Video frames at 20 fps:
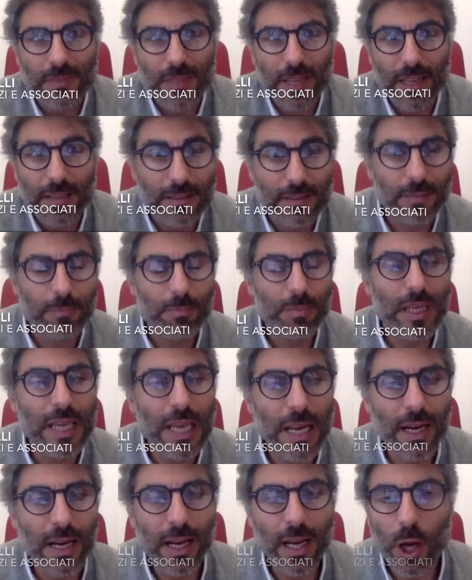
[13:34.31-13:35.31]
at the
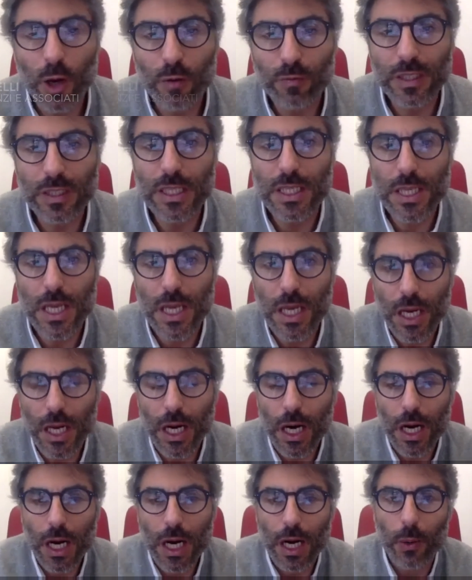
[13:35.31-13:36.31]
beginning of this year,